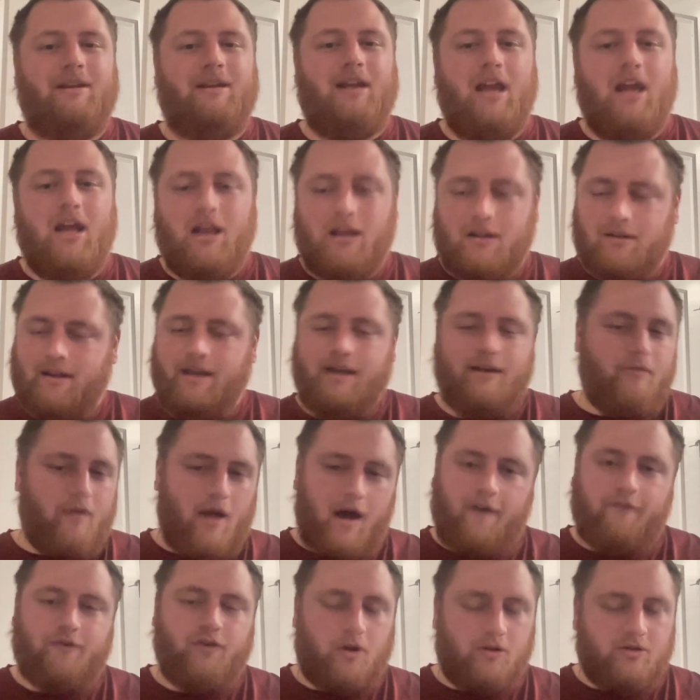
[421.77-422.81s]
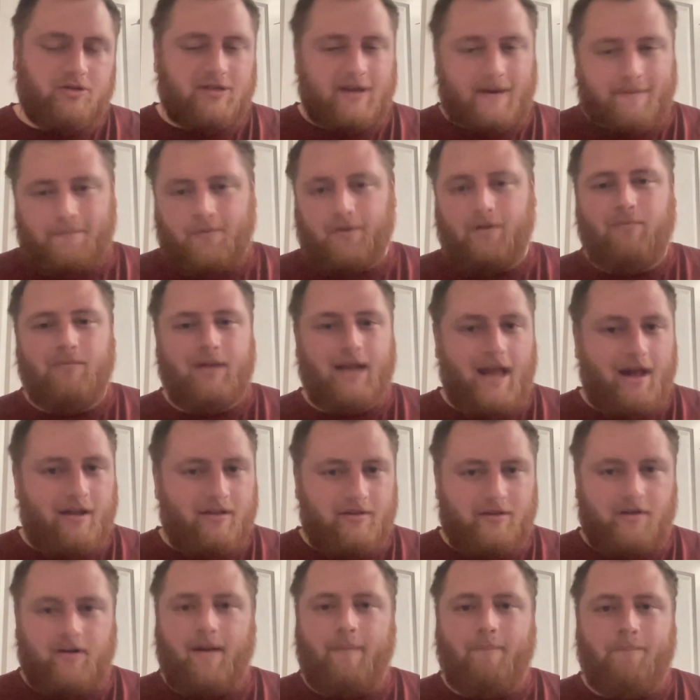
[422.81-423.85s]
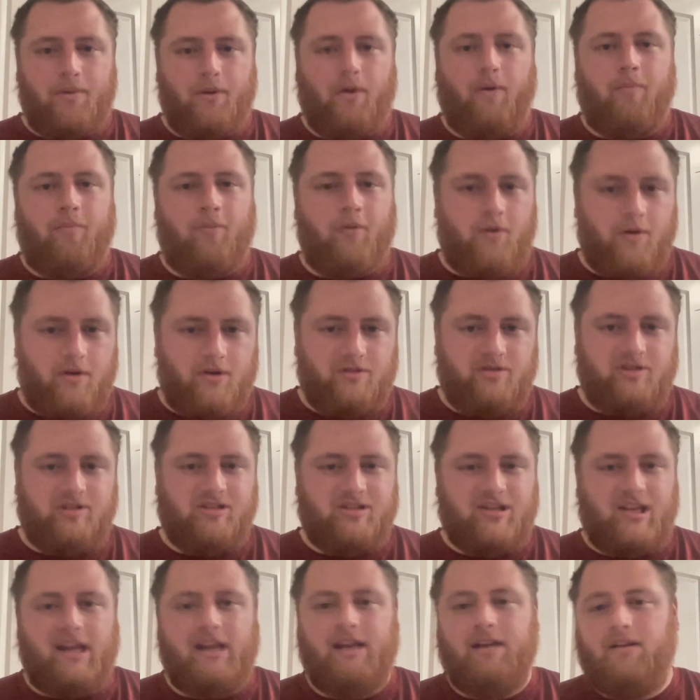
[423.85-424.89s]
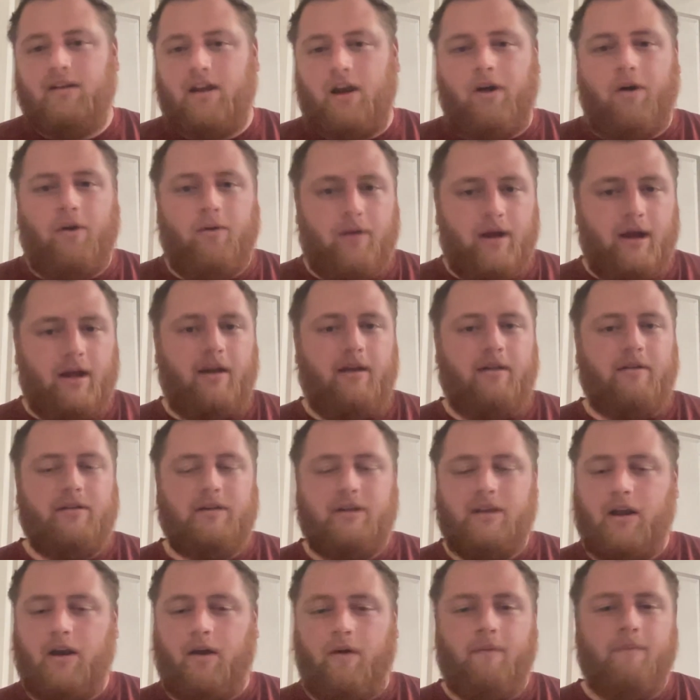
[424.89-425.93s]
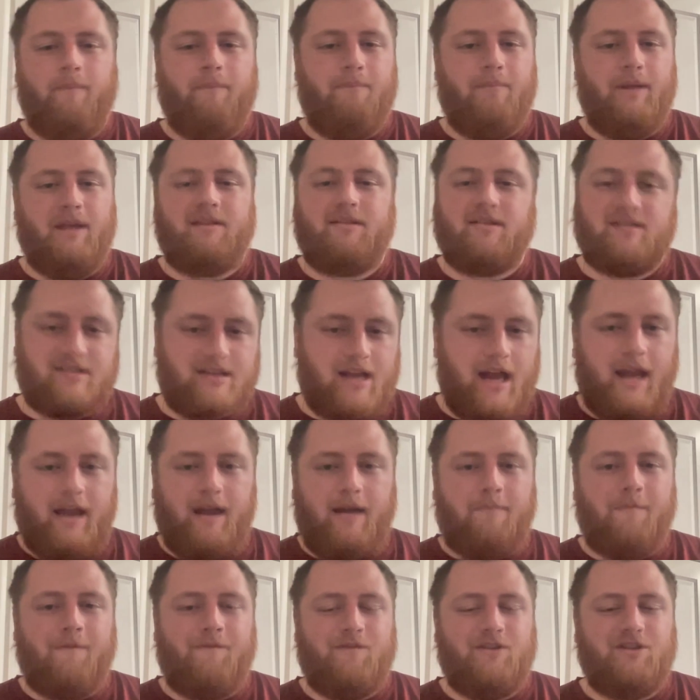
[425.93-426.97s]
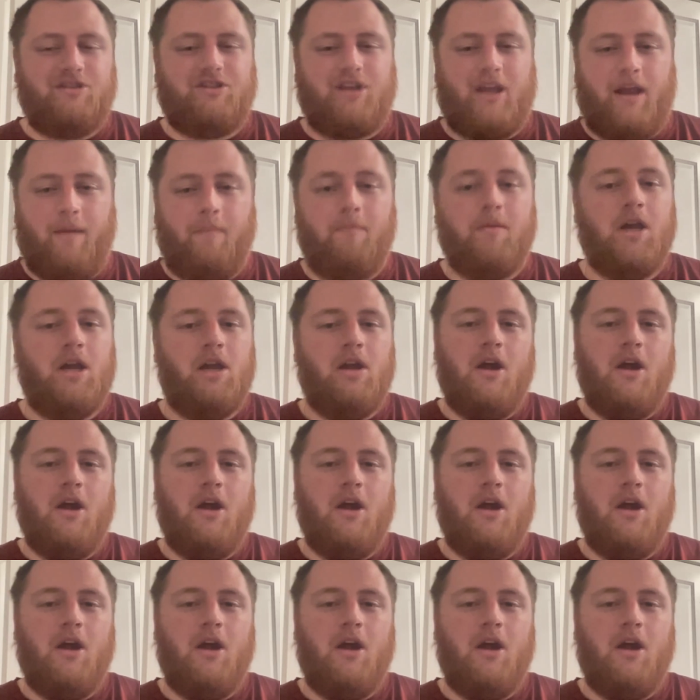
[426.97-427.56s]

be Lindy Ruff. Don't start putting me out there on billboards and saying, beat this guy up if you see him.